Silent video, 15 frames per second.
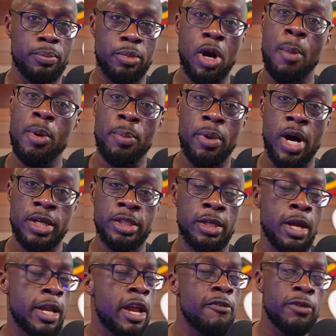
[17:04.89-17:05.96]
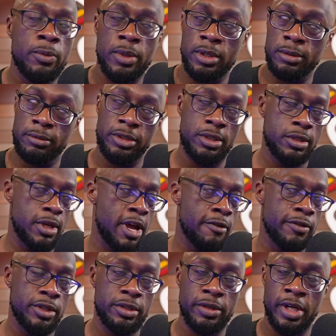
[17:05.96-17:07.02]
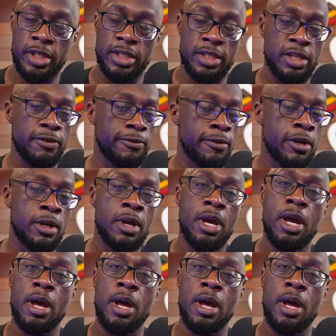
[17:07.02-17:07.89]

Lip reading: proper posture. And every trainer is different.